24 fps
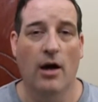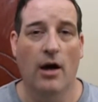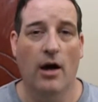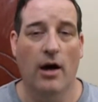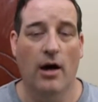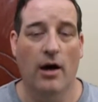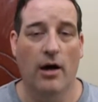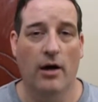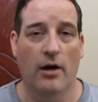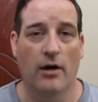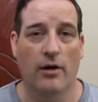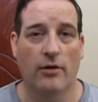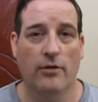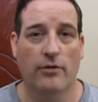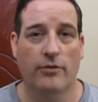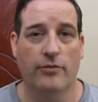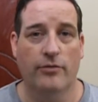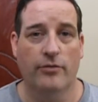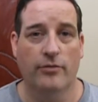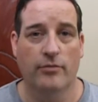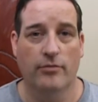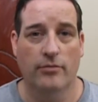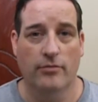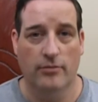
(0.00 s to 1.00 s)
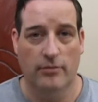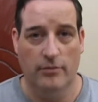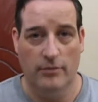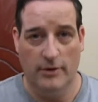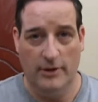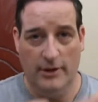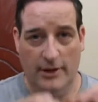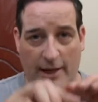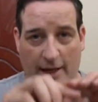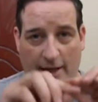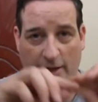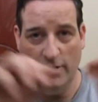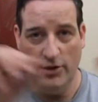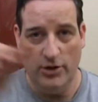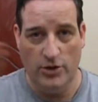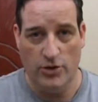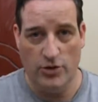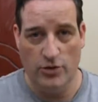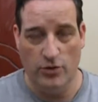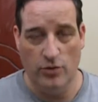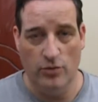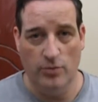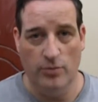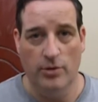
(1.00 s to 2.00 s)
of length of
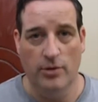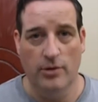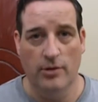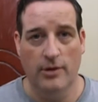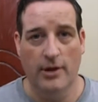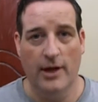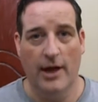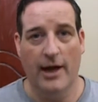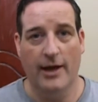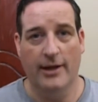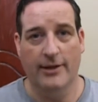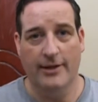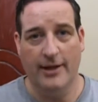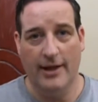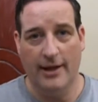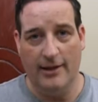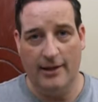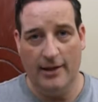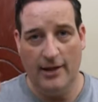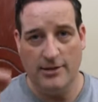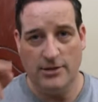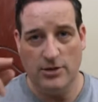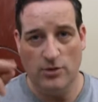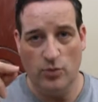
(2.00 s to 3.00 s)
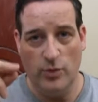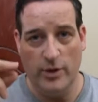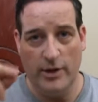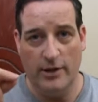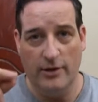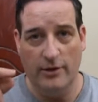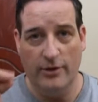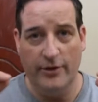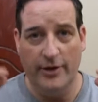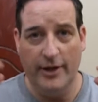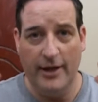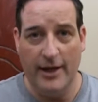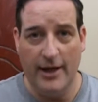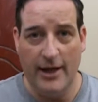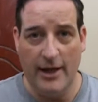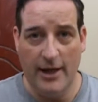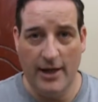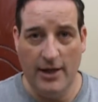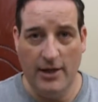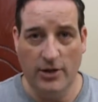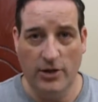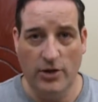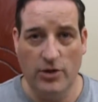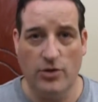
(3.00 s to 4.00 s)
tube, and then lots of wriggles
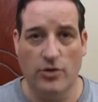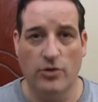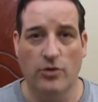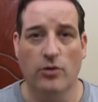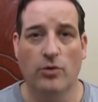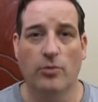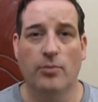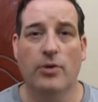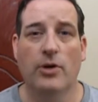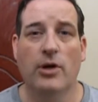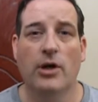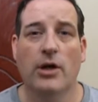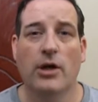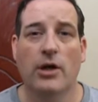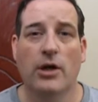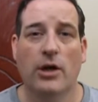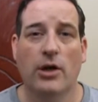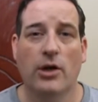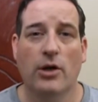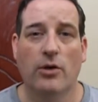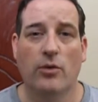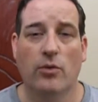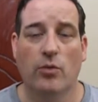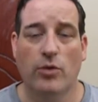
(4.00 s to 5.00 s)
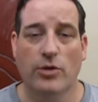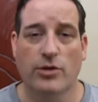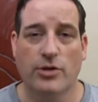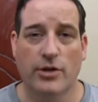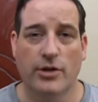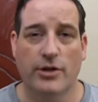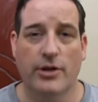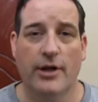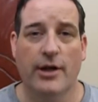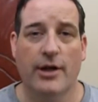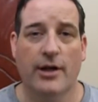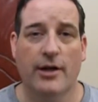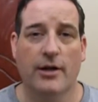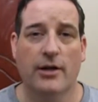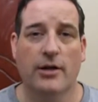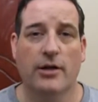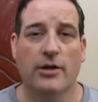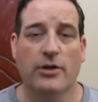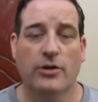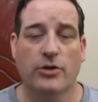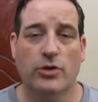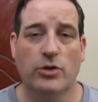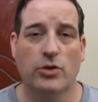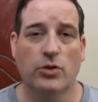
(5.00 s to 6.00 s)
in the tube, which are there
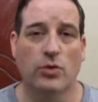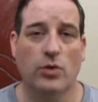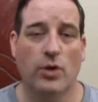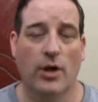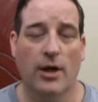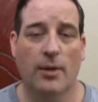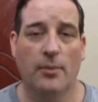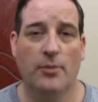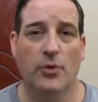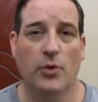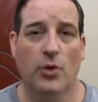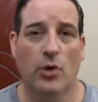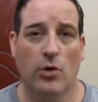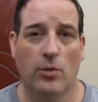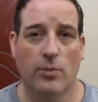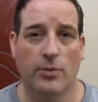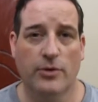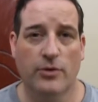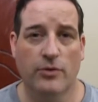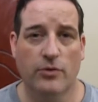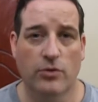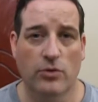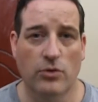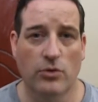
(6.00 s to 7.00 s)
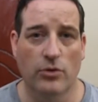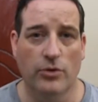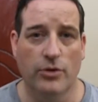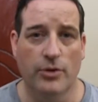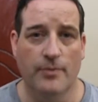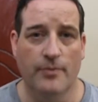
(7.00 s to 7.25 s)
to absorb the food.